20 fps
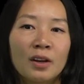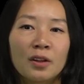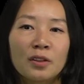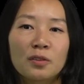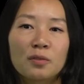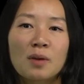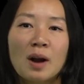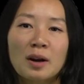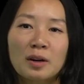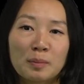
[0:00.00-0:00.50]

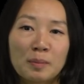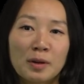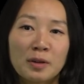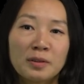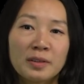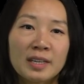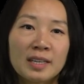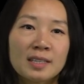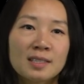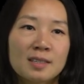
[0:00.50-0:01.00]
The rocker
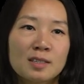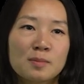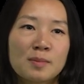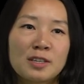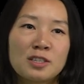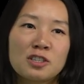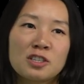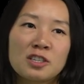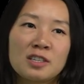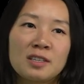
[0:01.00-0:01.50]
bogie
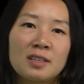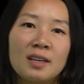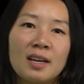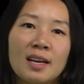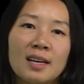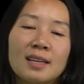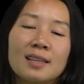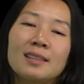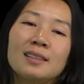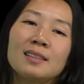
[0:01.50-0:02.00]
suspension
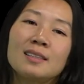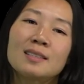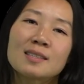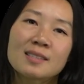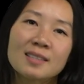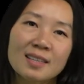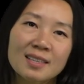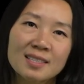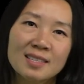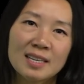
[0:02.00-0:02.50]
and the
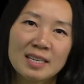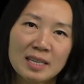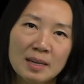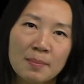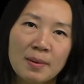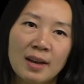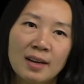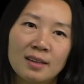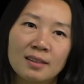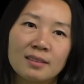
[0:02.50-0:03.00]
6
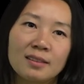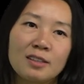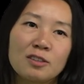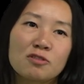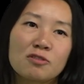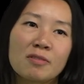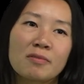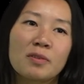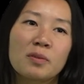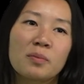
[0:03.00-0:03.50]
independently
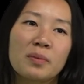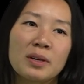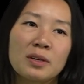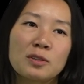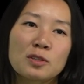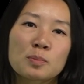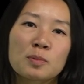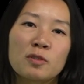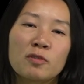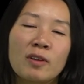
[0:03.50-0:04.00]
driven
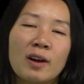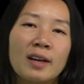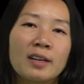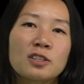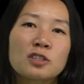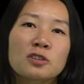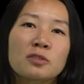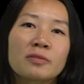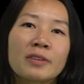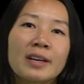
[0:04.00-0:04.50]
wheels
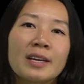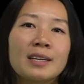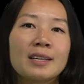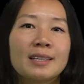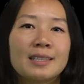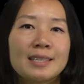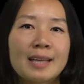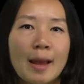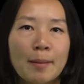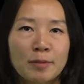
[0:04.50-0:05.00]
provide terrain
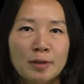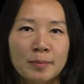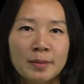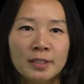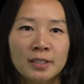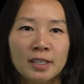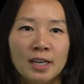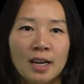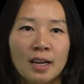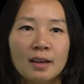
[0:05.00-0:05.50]

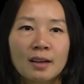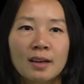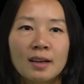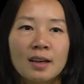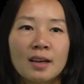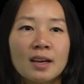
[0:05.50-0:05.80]
adaptability.